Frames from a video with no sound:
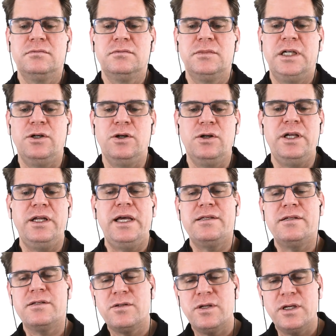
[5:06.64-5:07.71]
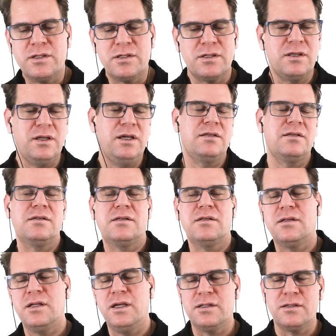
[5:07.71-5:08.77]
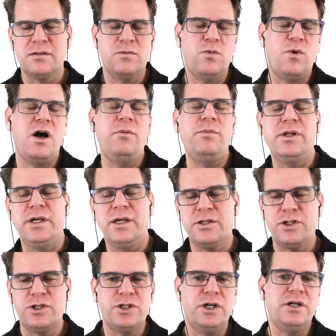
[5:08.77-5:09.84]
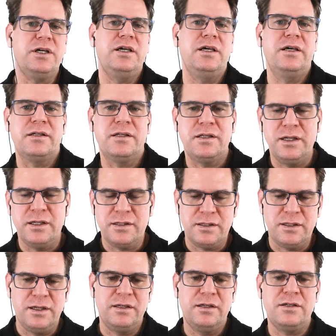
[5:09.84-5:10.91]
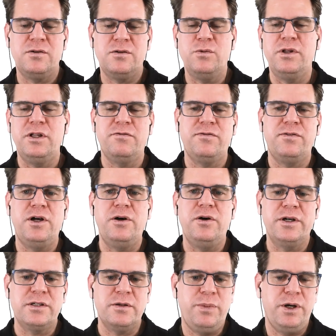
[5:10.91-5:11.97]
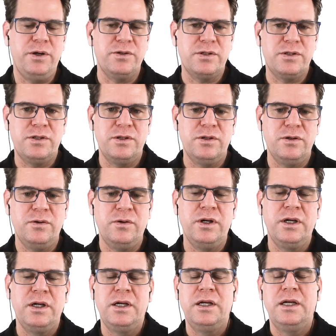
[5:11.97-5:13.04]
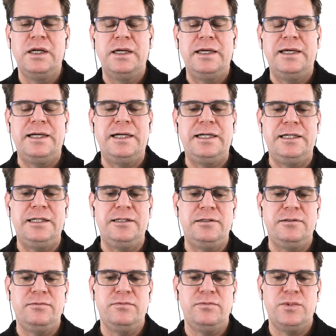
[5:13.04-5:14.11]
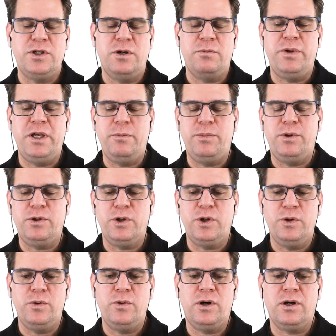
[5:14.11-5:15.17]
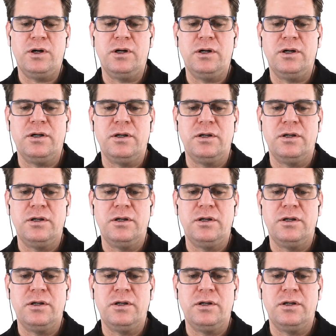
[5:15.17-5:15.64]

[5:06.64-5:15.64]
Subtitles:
in early days, it's wobbly, it's chunky, it doesn't really flow, as opposed to some people who are